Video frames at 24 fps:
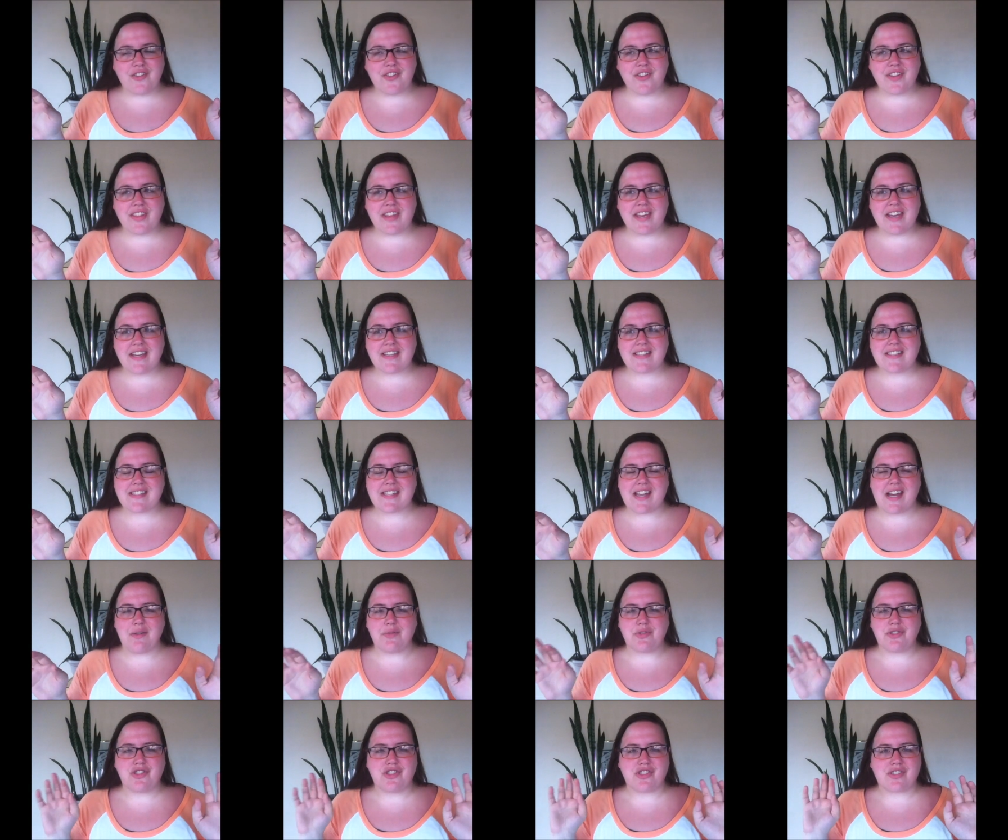for this.
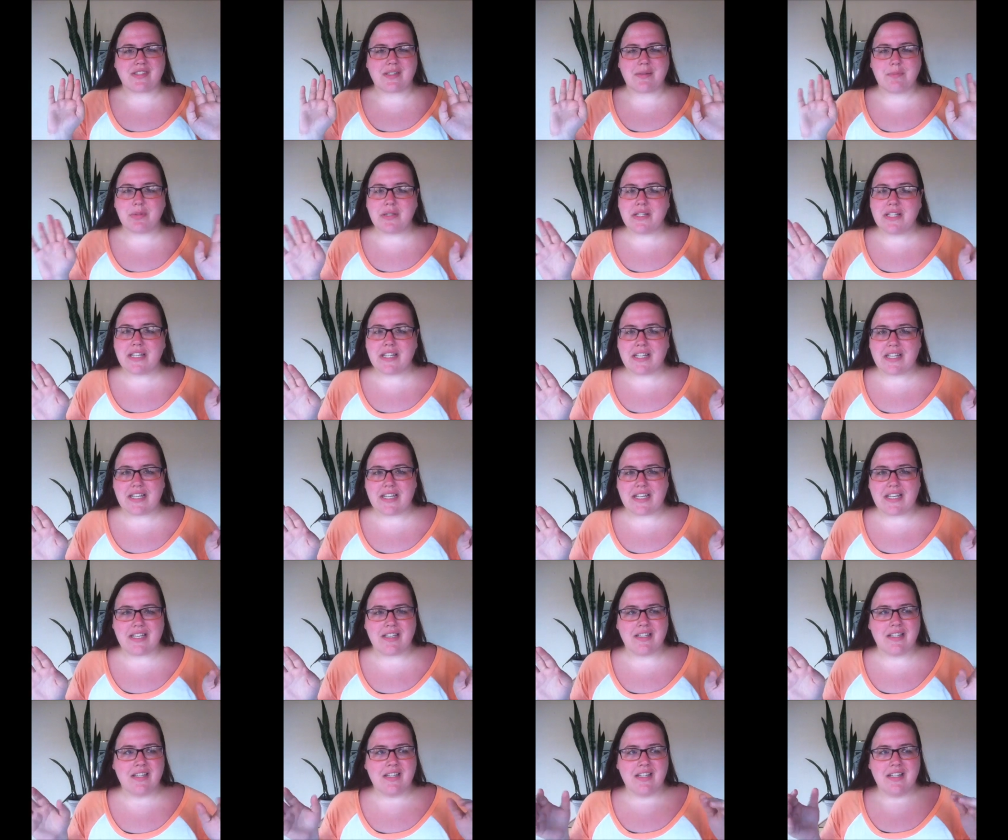I was just
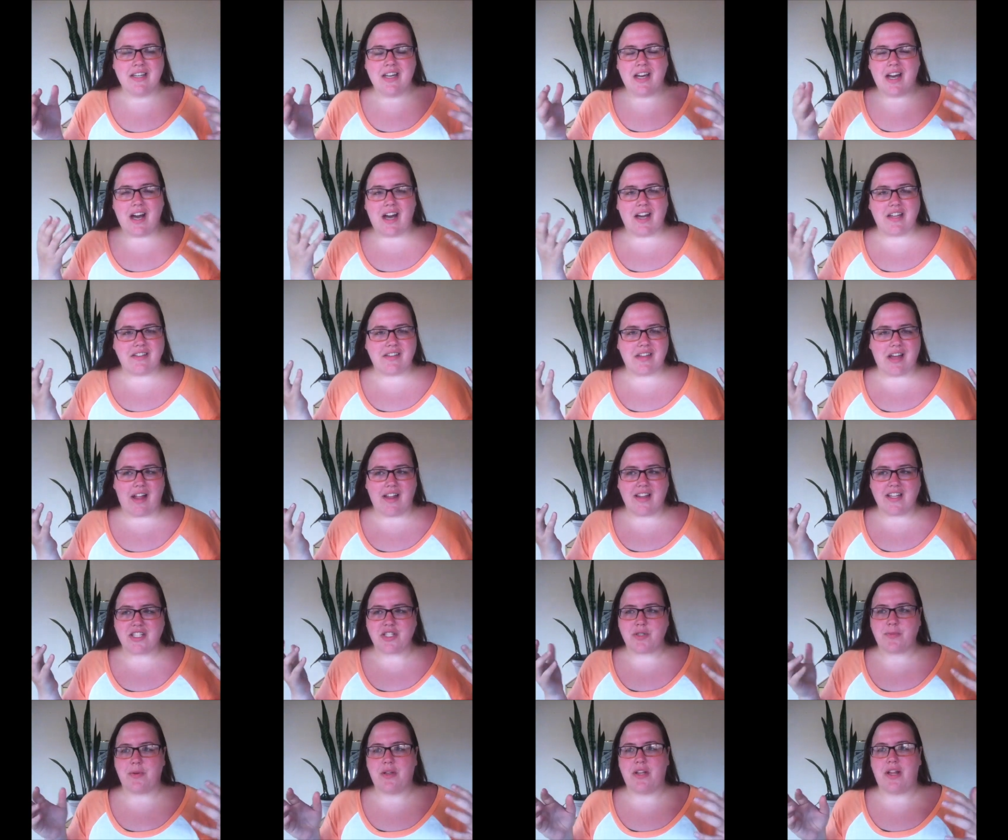completely
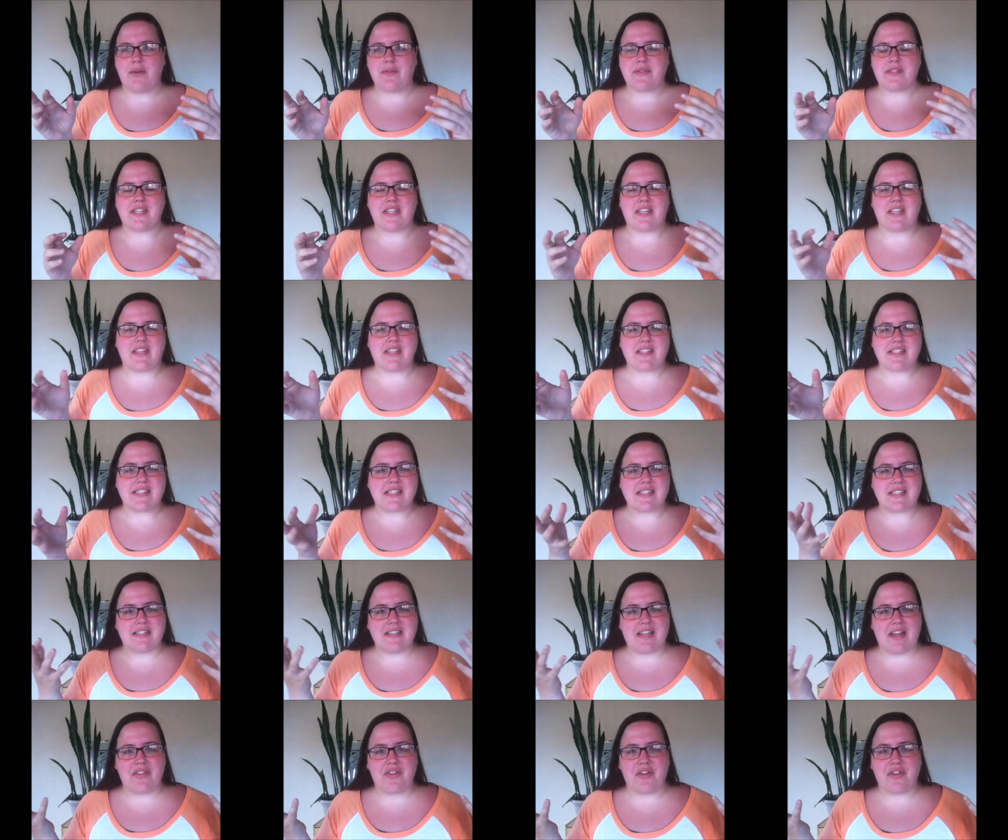unknowledgeable. I was thinking this is
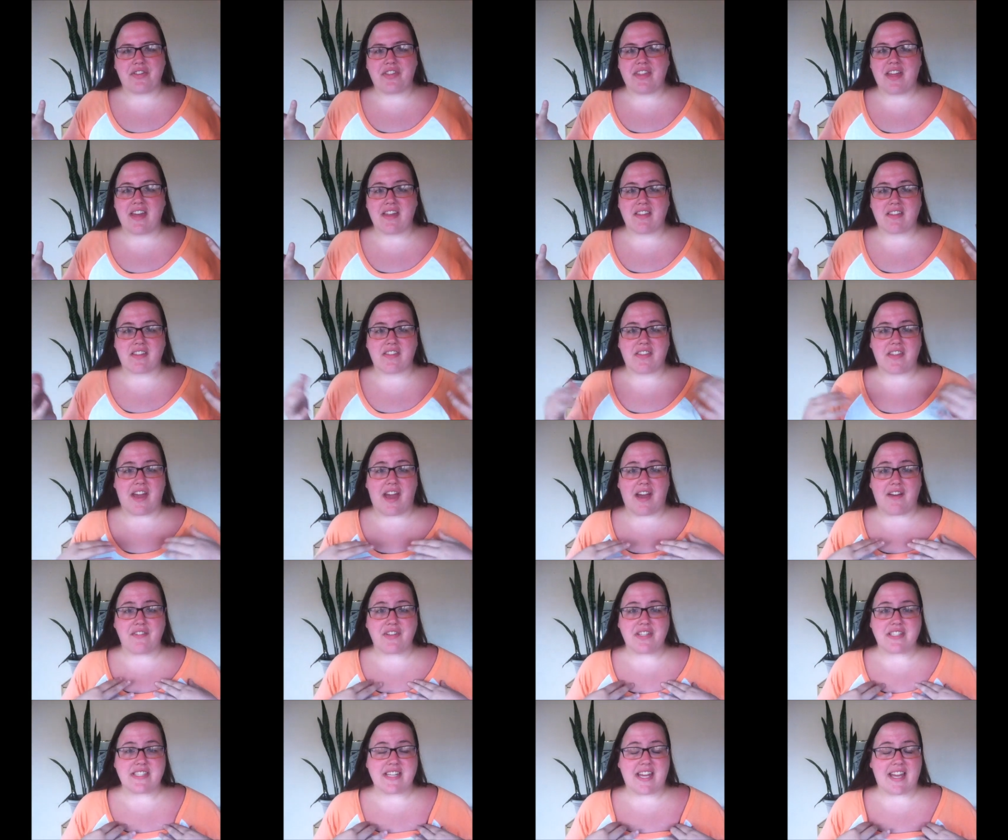another thing that they're
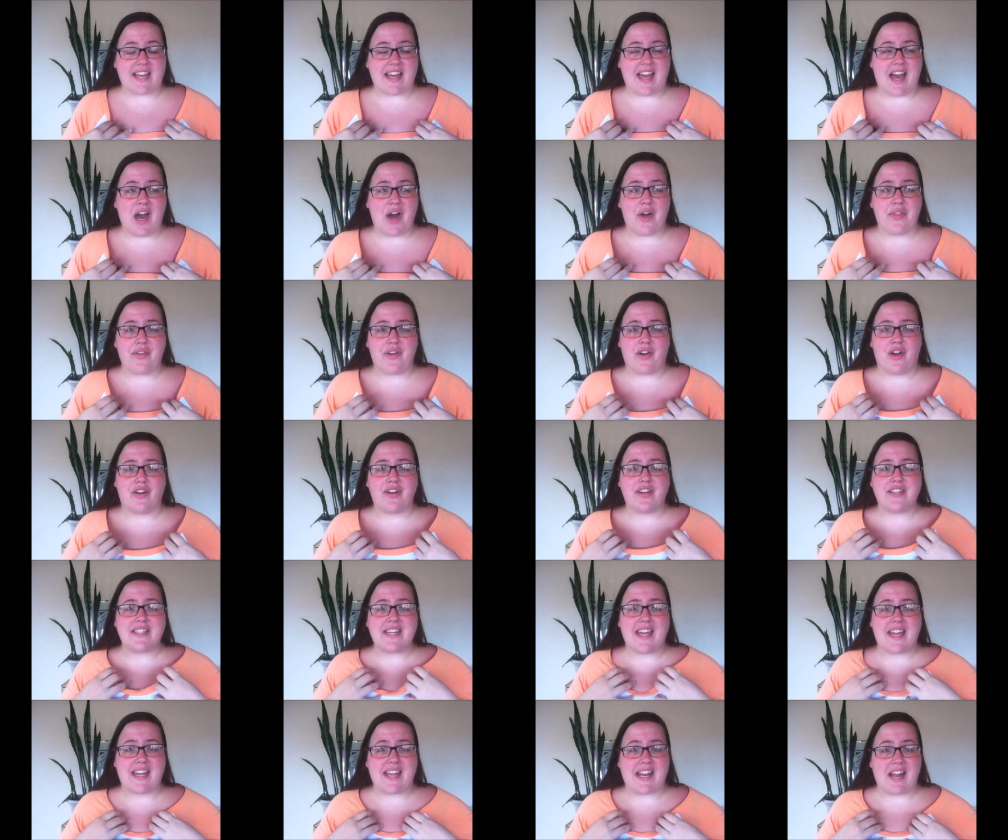having to take out. They're
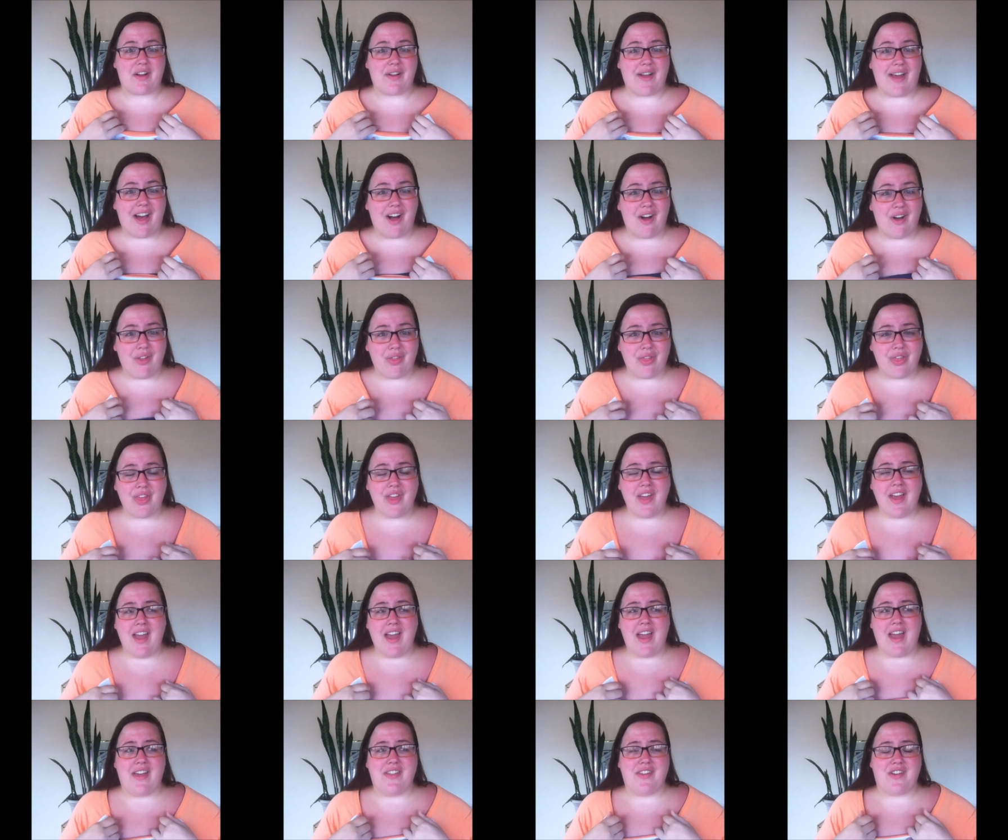already taking out health
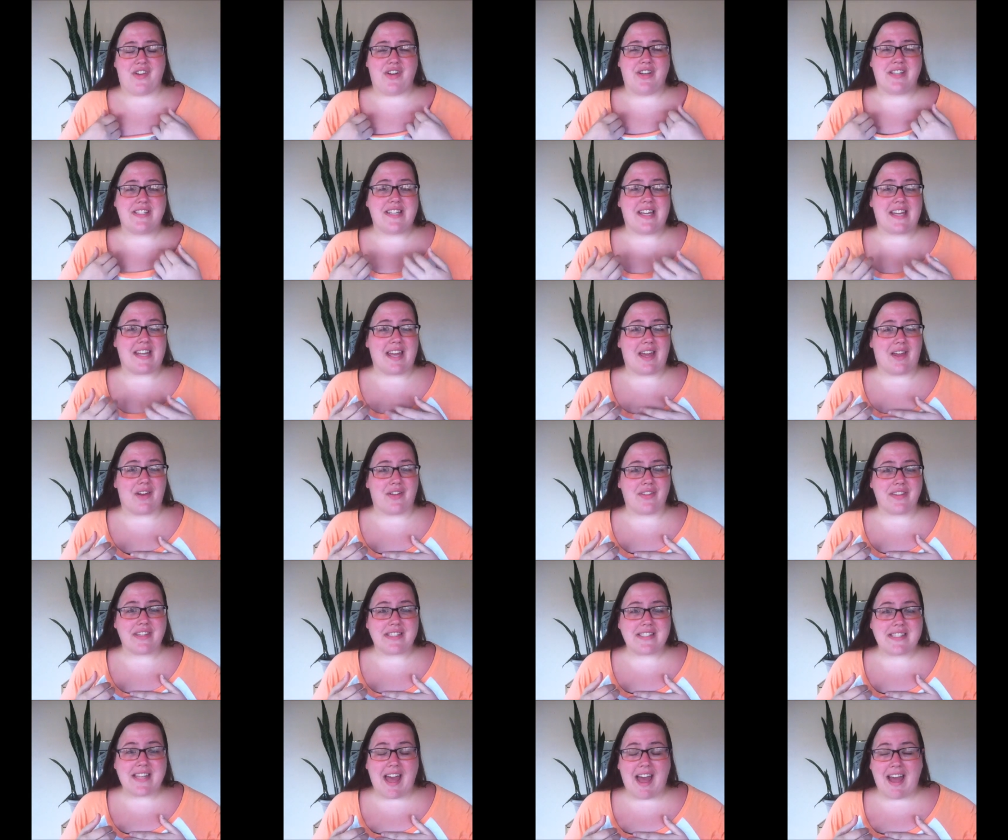and they're already taking out all
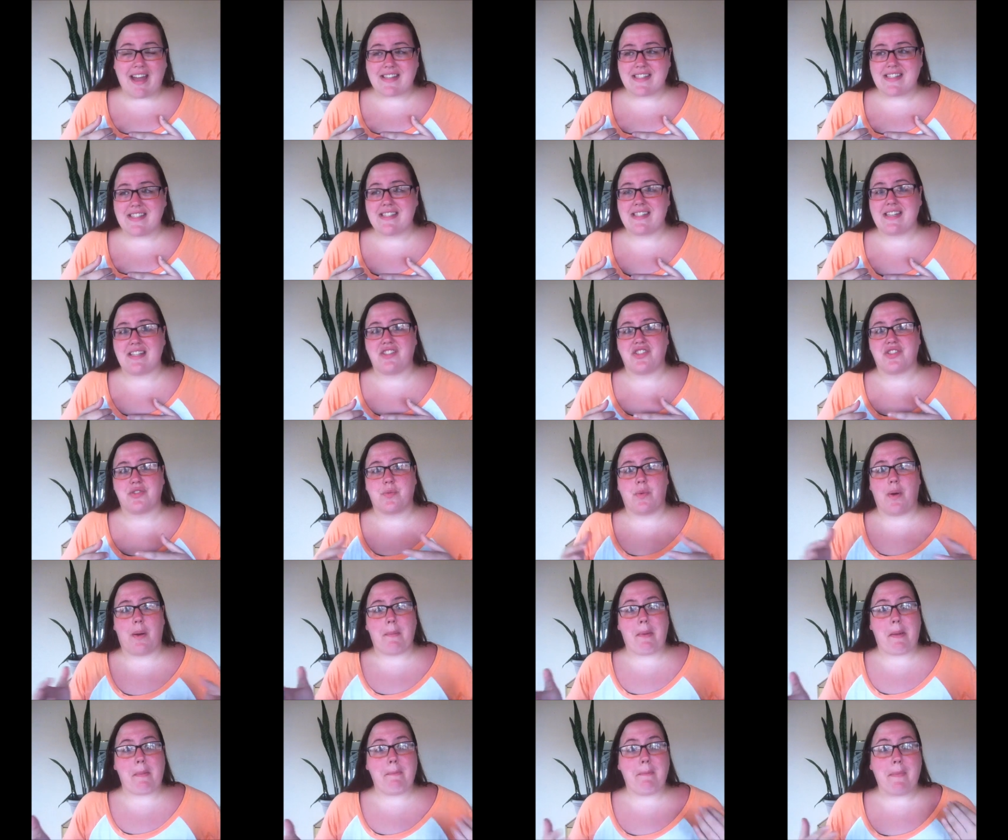these taxes. I just
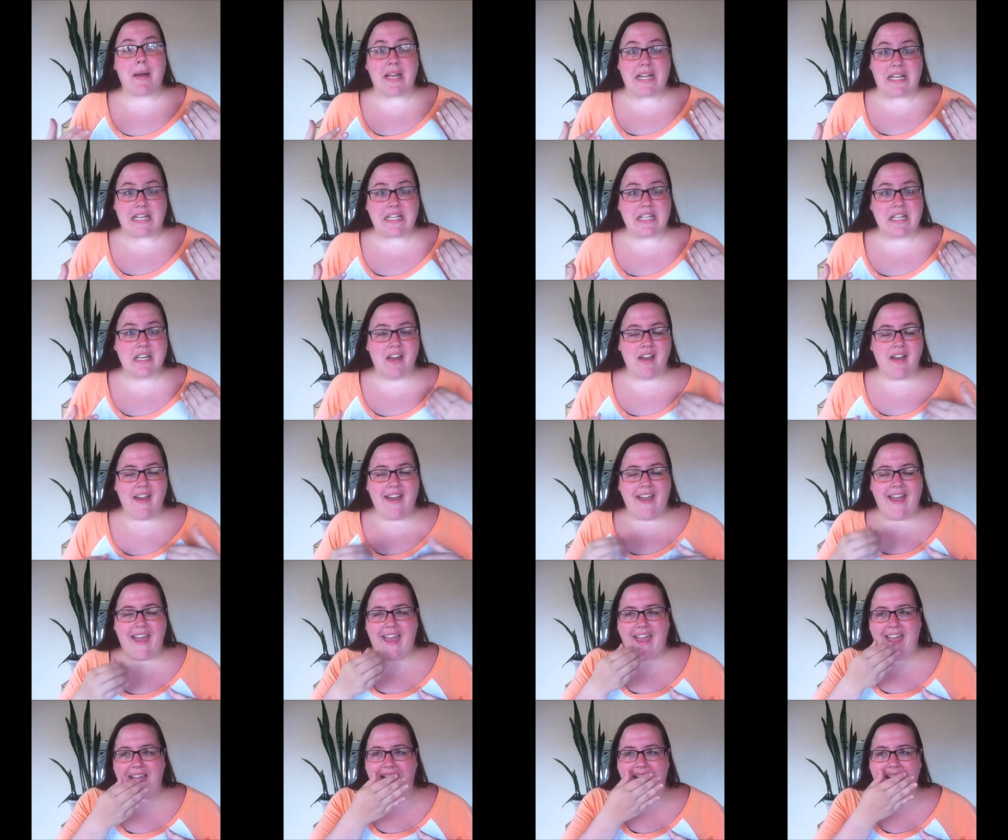want my money.
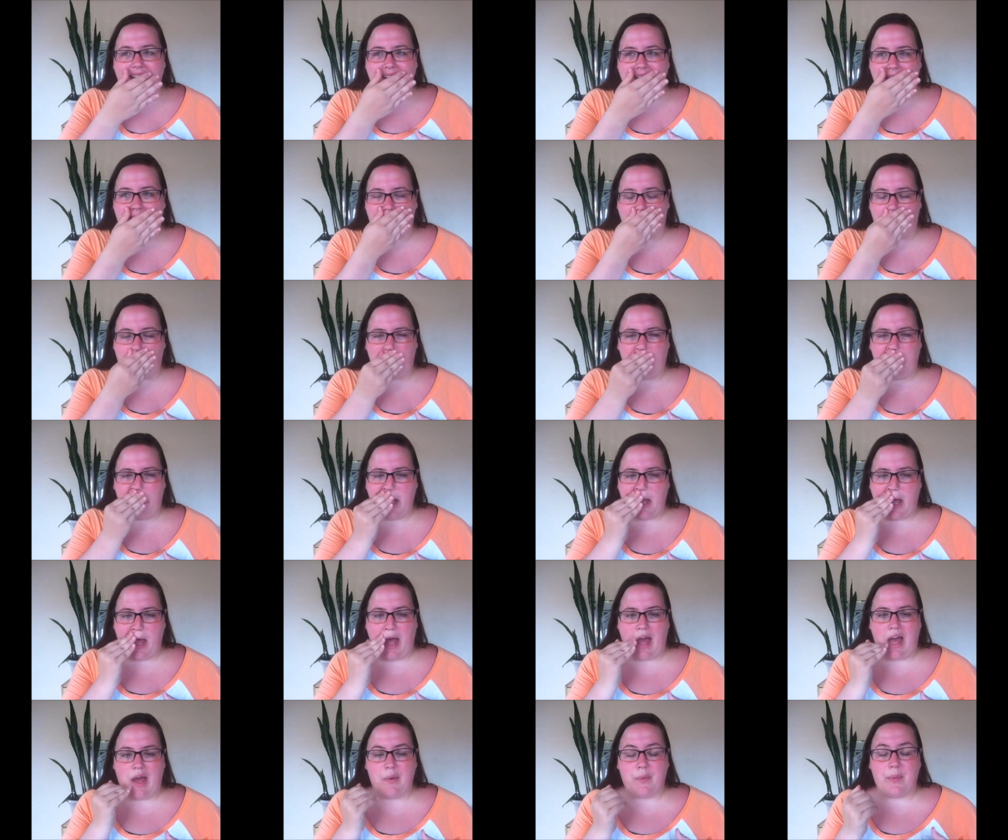And uh,
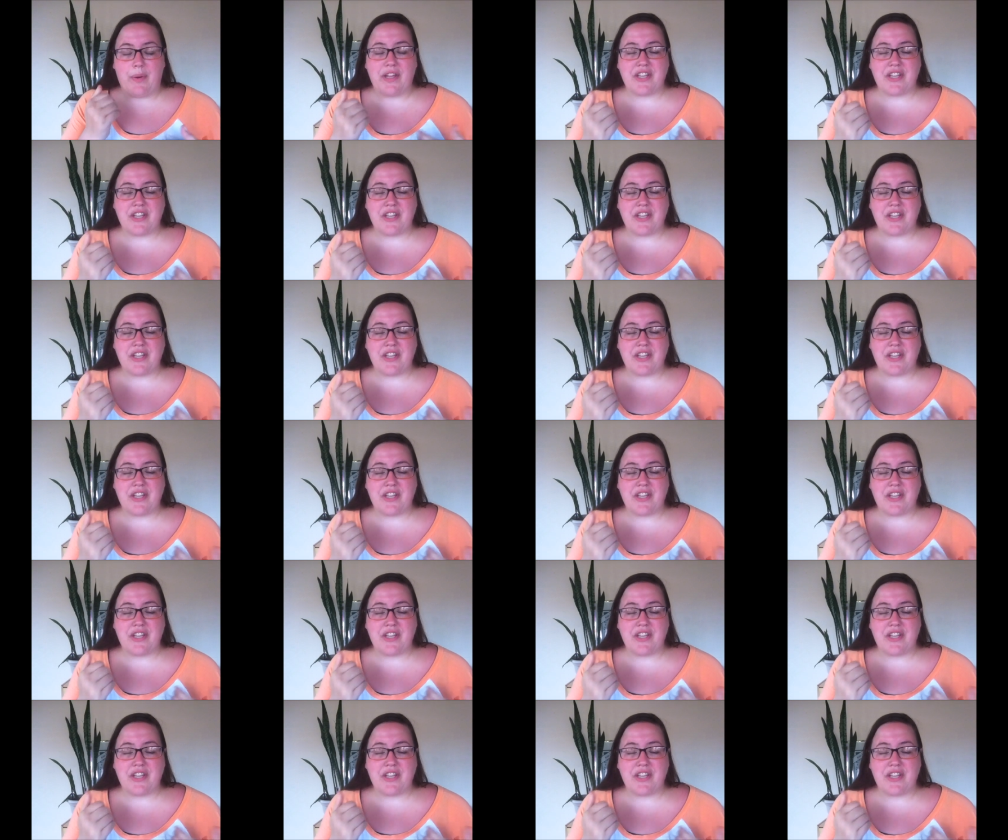I